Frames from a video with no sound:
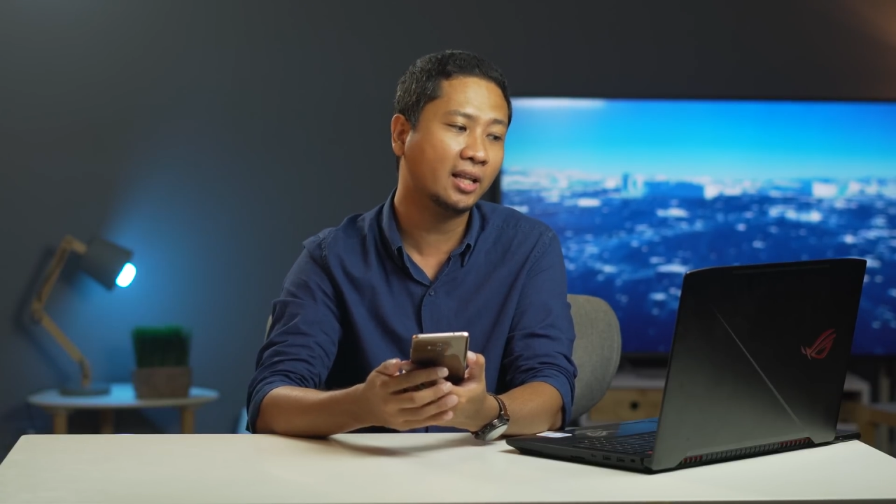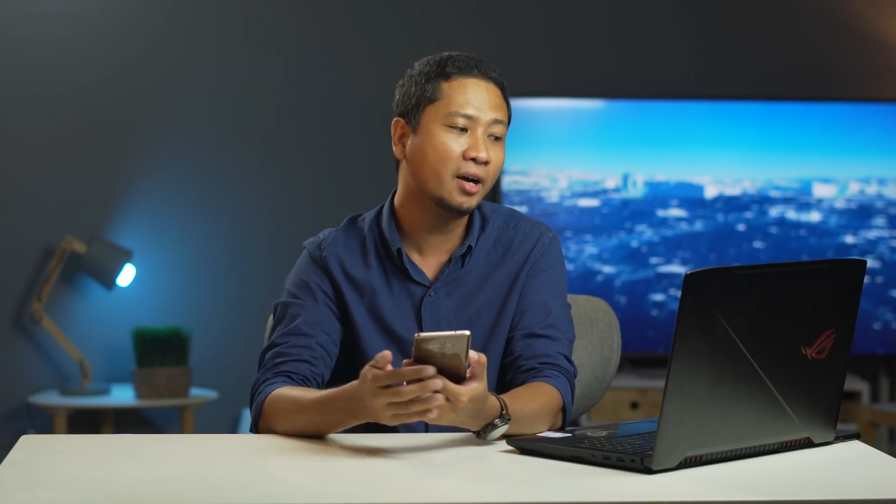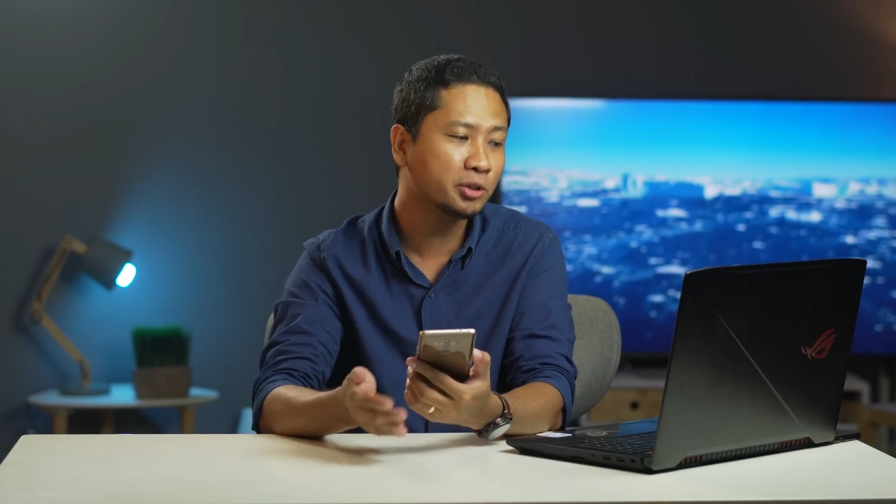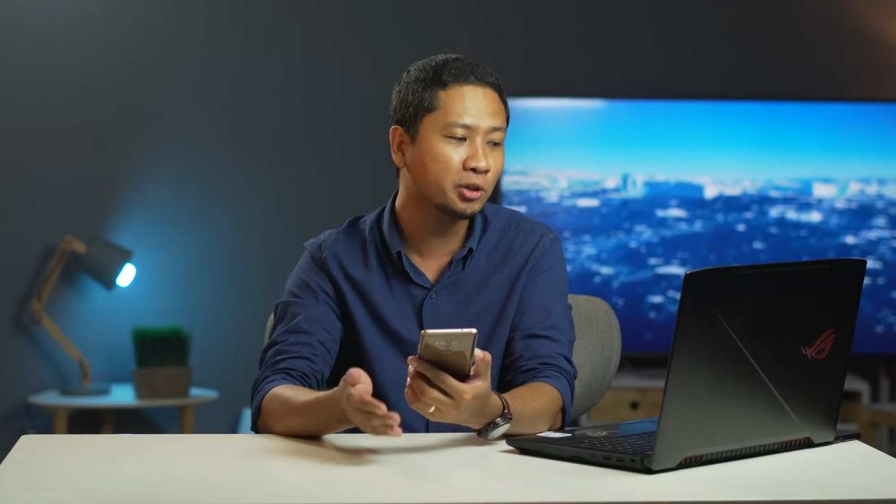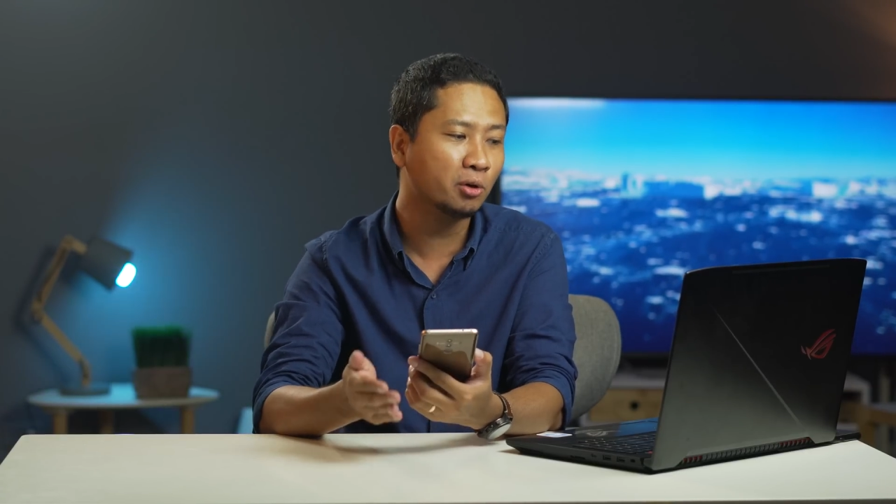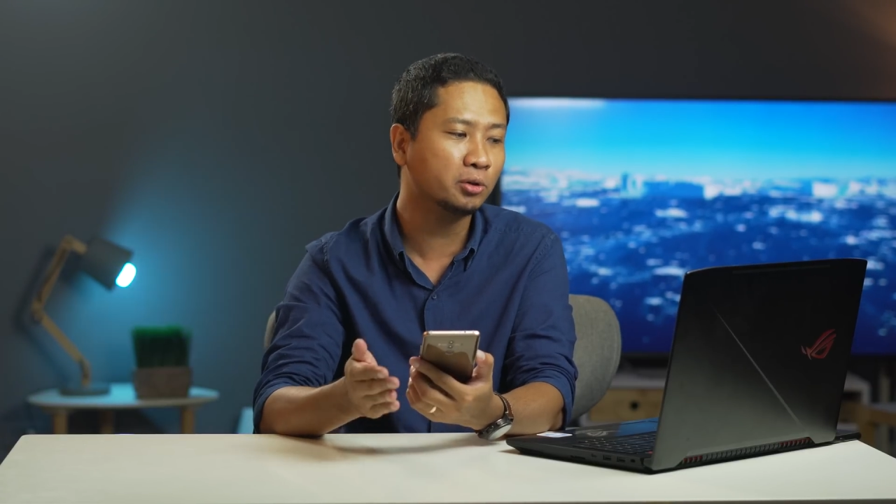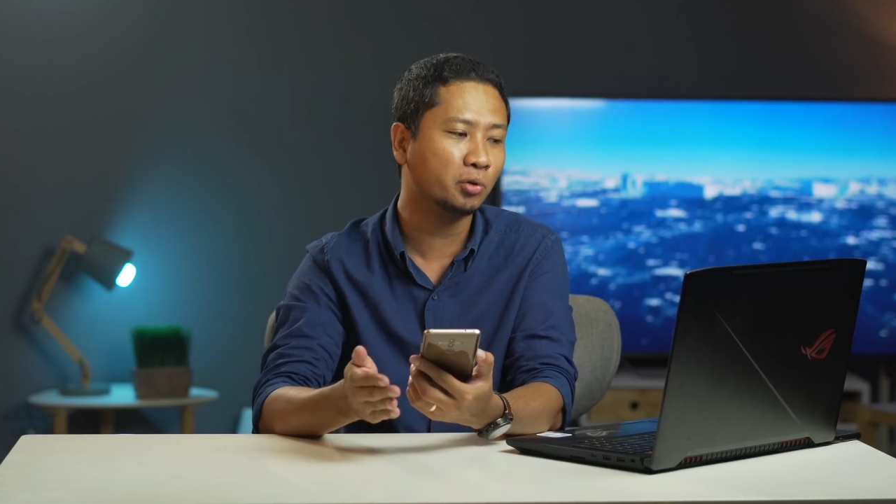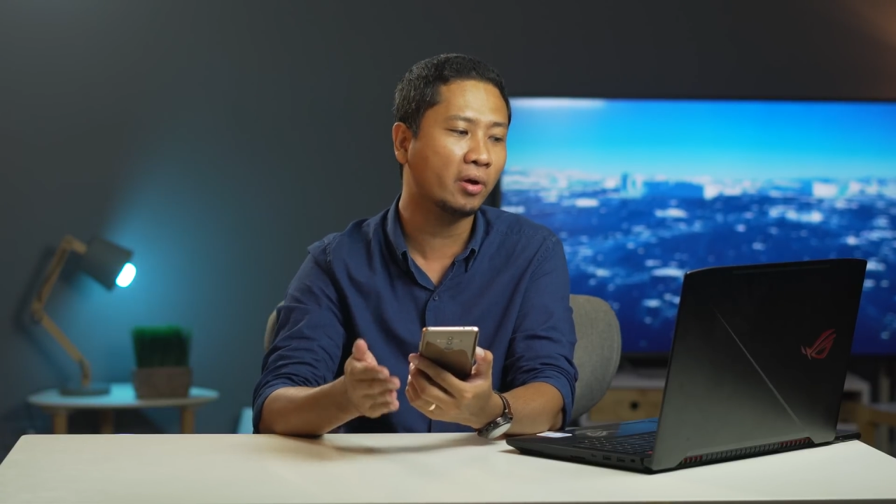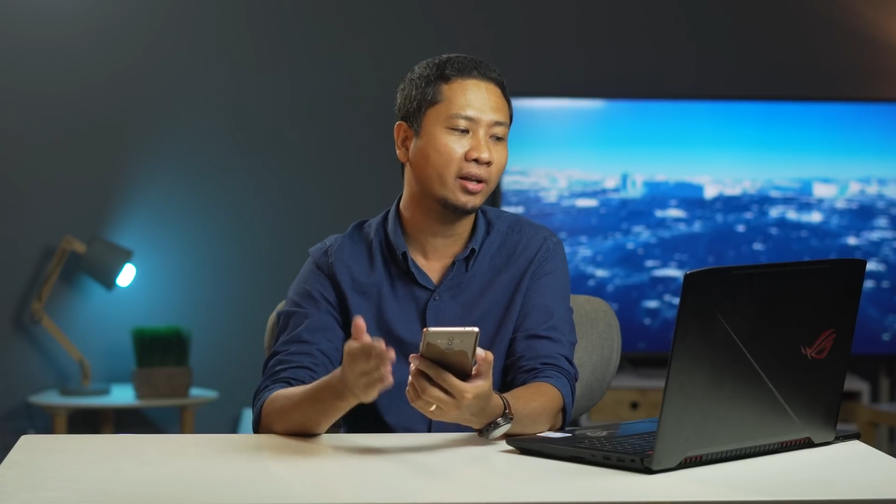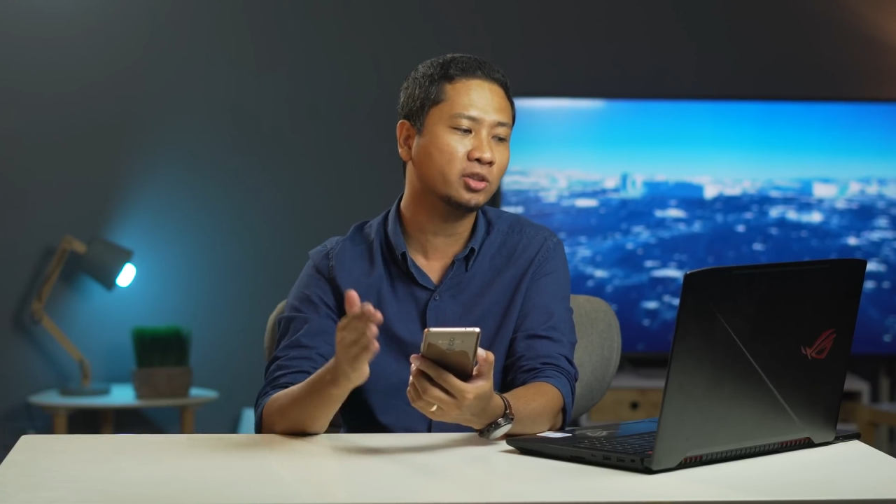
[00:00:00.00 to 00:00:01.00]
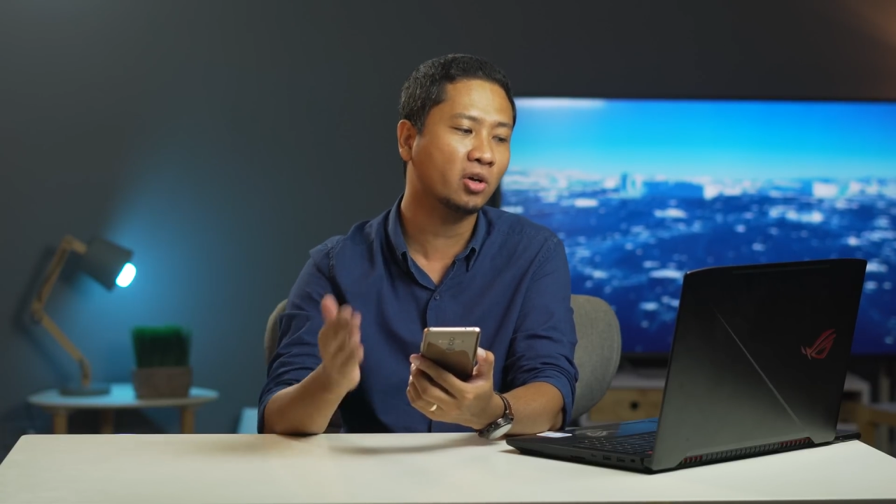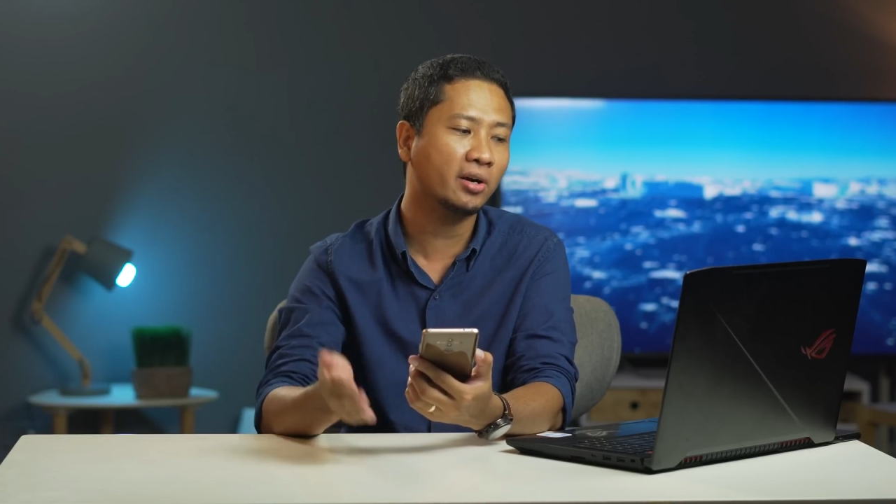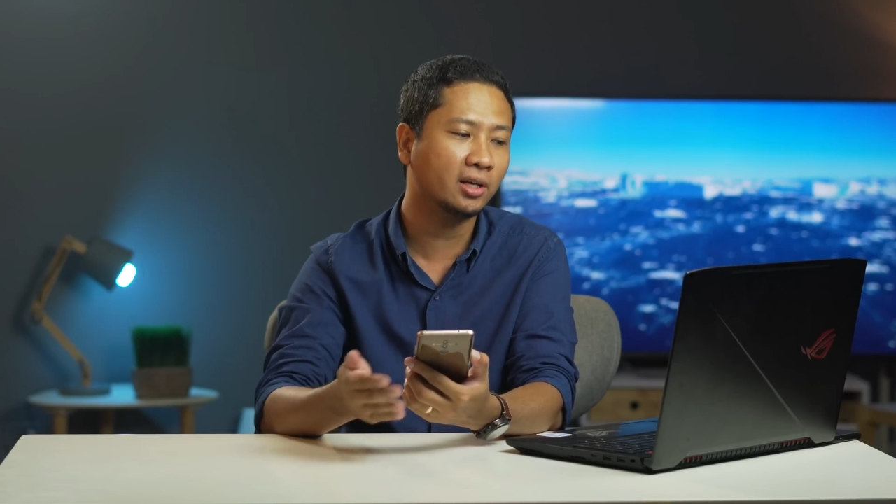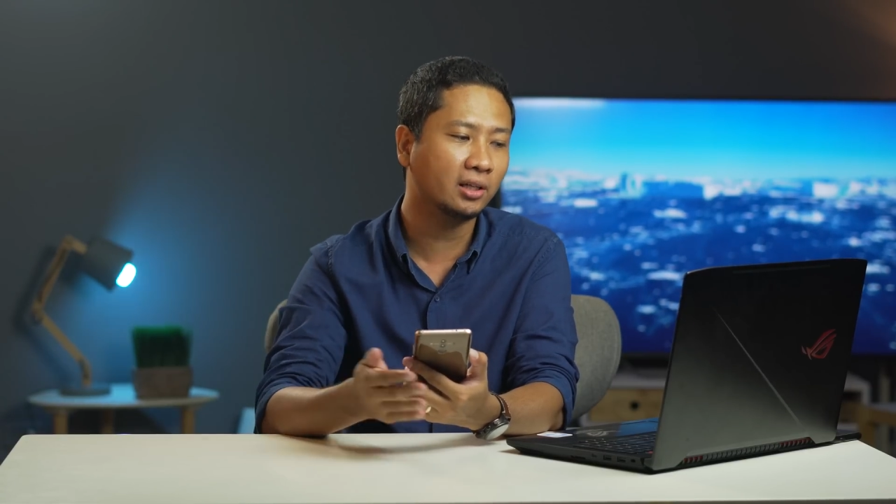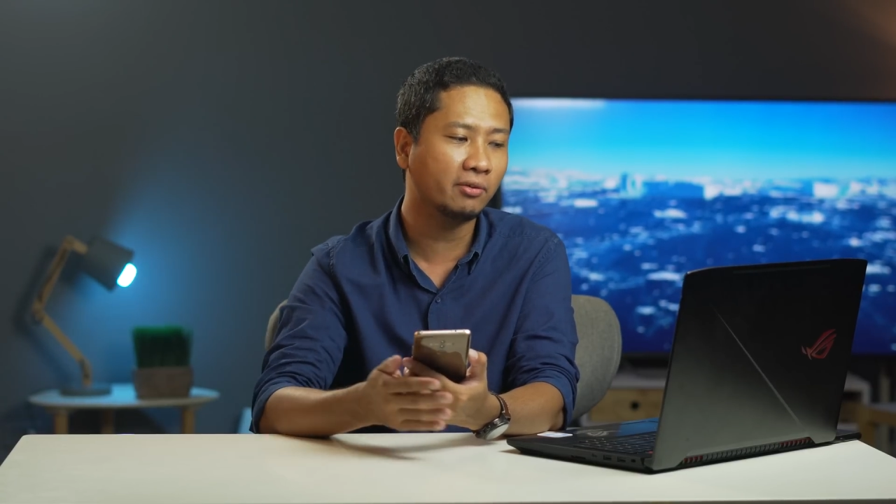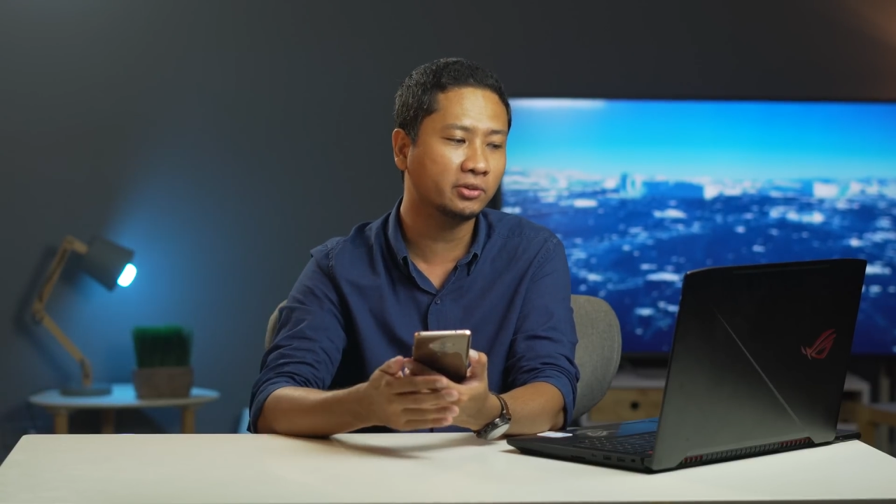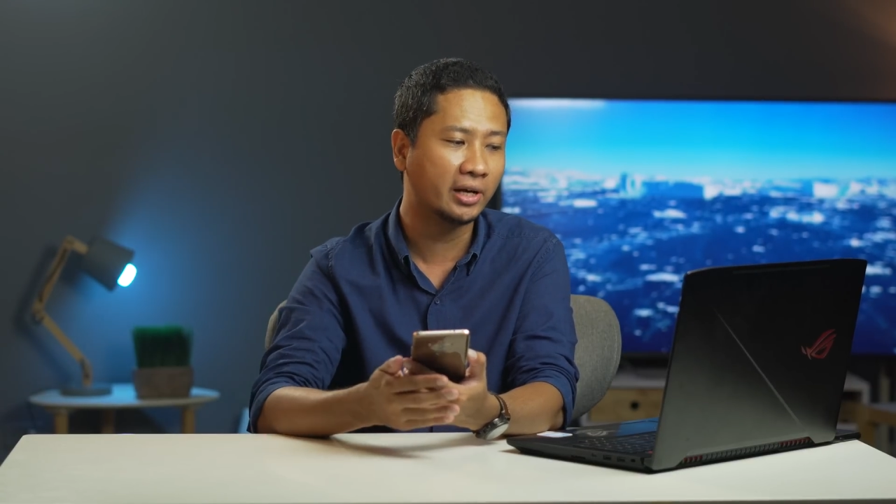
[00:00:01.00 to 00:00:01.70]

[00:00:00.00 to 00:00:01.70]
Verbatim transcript: allows you to electronically